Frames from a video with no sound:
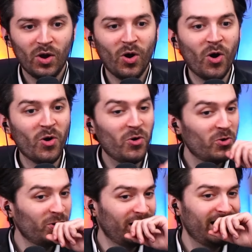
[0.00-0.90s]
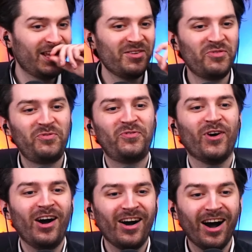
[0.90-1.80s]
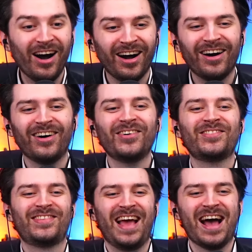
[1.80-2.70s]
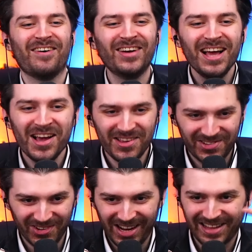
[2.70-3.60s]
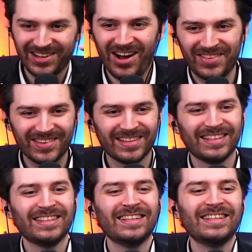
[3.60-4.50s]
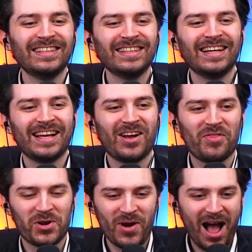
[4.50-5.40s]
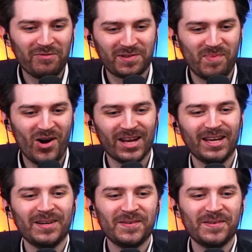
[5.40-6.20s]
Holy fuck. Damn. You saw that cut? He cut through half his body.